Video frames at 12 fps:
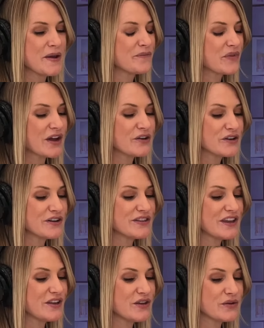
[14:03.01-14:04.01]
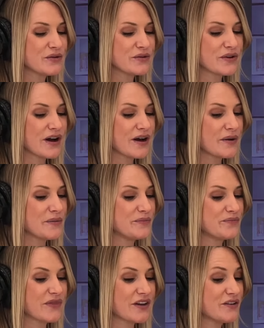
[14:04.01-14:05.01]
I couldn't thank you.
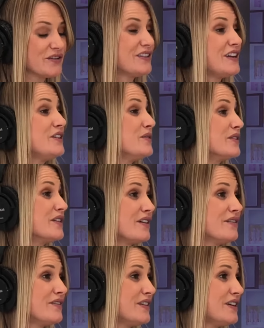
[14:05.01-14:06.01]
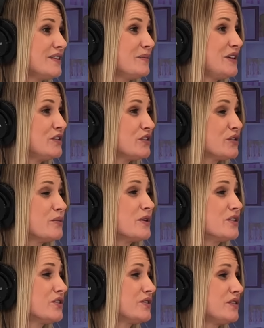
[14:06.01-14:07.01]
I couldn't thank you enough. It means so
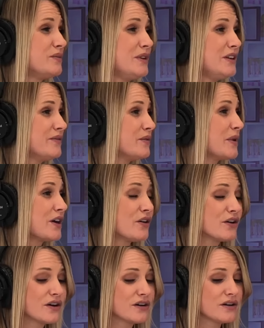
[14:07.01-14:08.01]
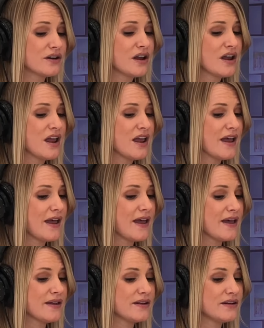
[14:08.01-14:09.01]
much to me from my heart,
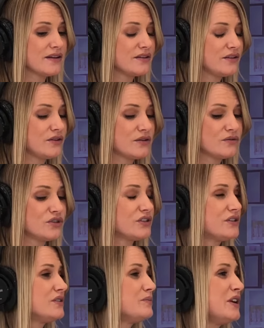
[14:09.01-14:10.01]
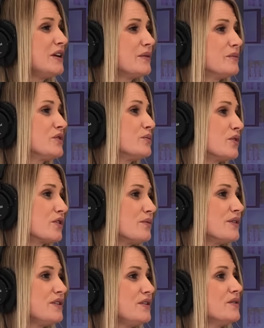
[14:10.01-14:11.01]
and just being able to work
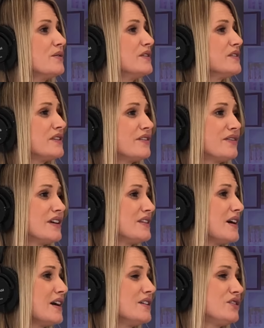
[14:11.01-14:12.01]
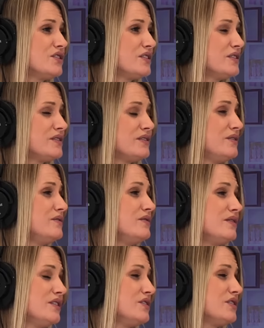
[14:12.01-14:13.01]
with you and stuff like that. It's
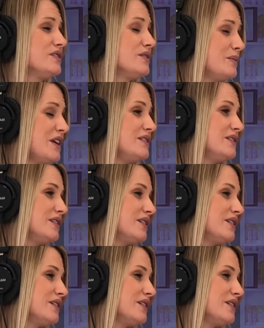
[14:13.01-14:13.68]
just amazing.